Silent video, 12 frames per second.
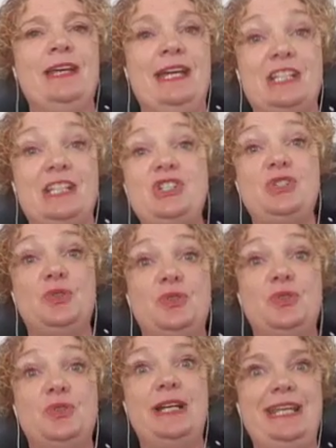
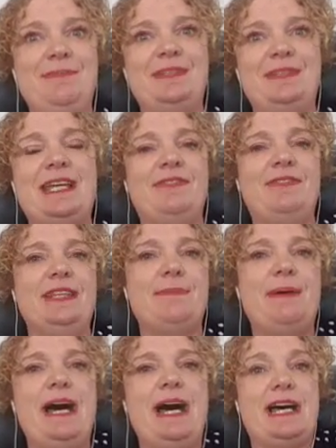extreme stuff in the
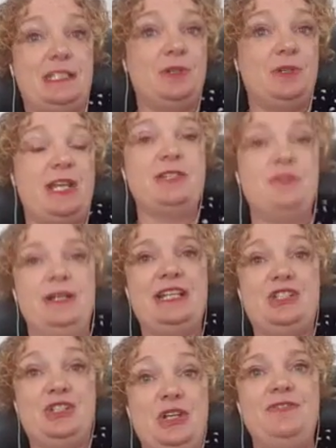past, which has really
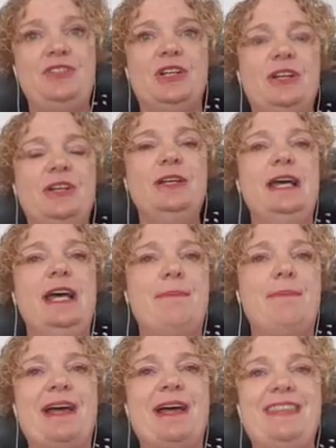served you,
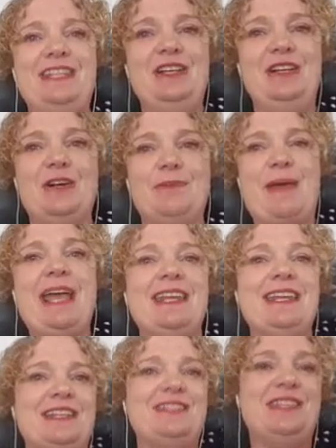but then you look back at
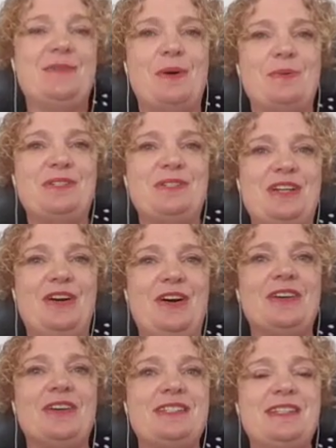it and you think, what was the
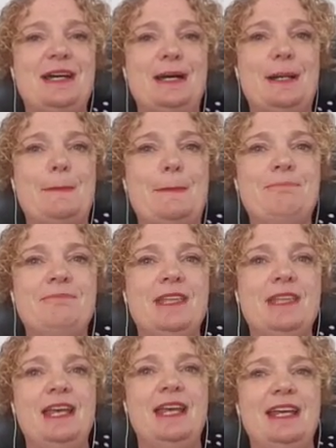cost? Don't
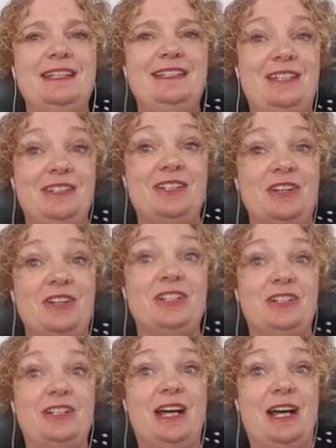
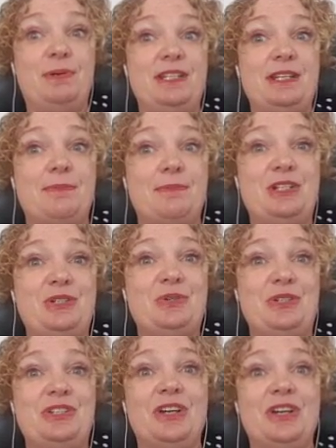you? I'm pretty sure
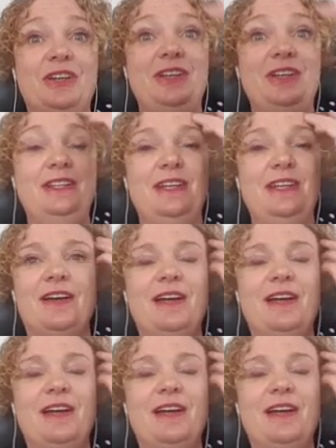you do. You know,